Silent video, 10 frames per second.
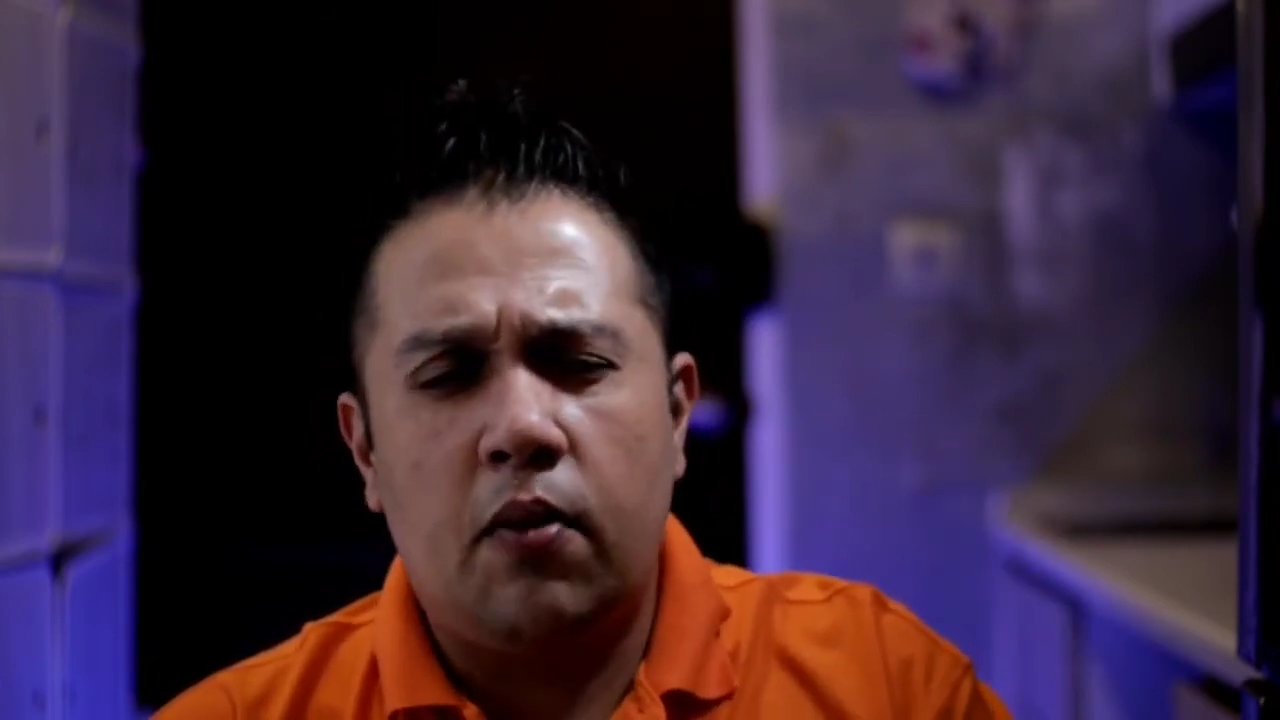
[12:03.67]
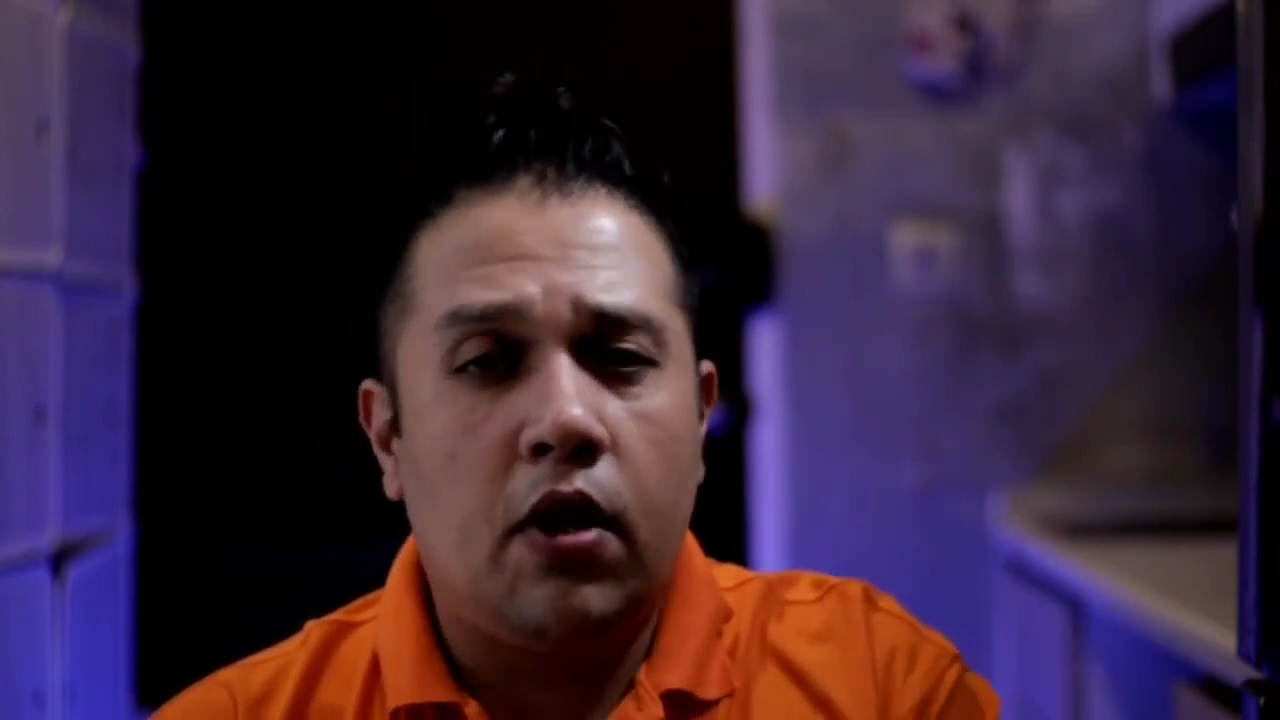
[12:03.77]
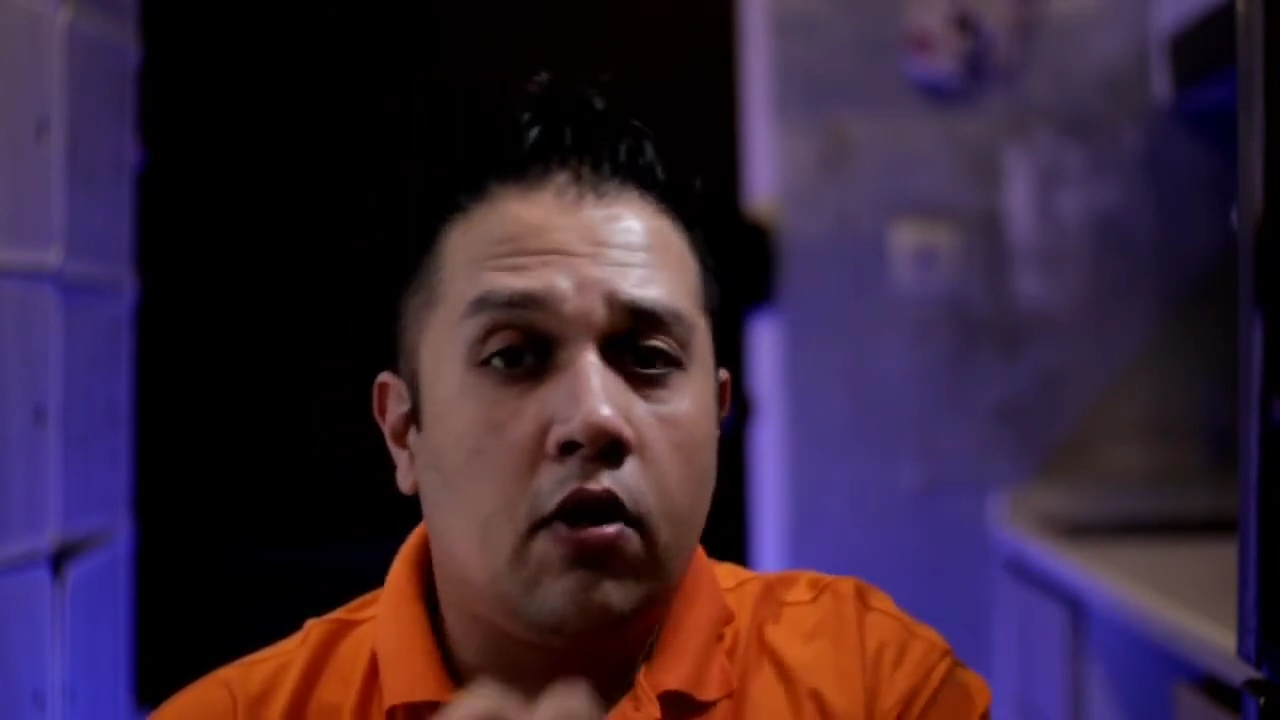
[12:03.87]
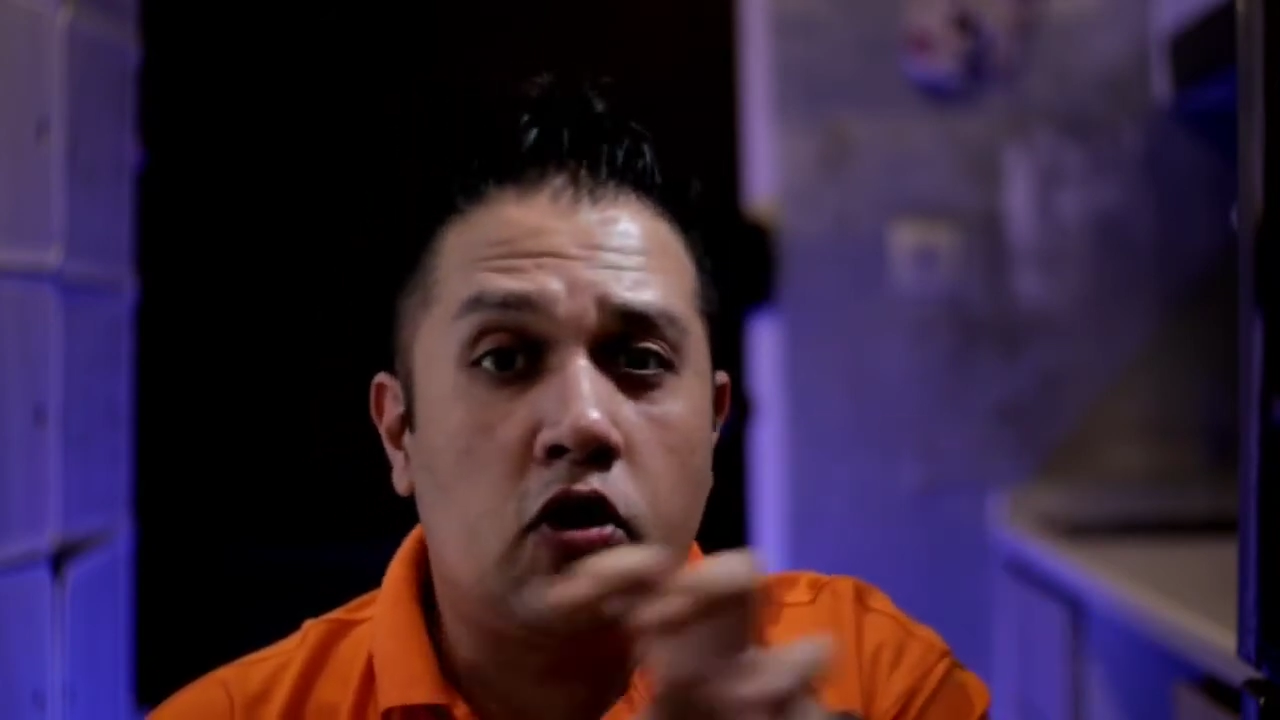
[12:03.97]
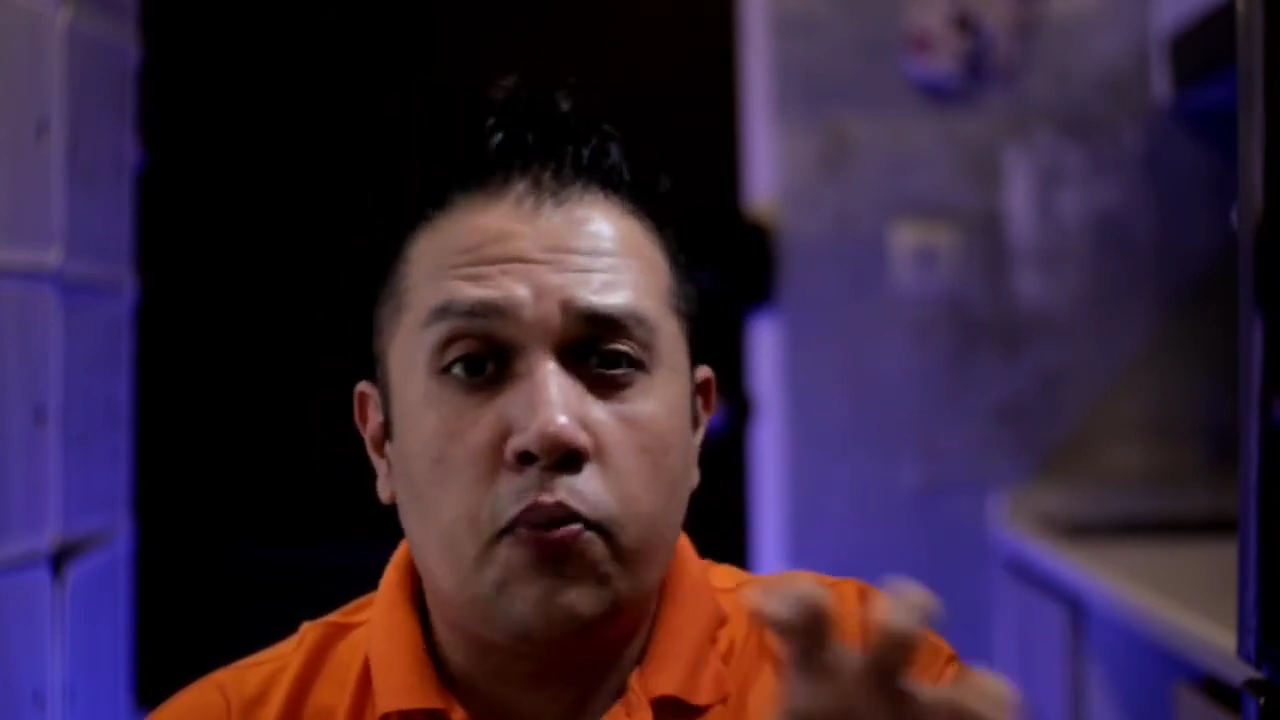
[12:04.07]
there we go,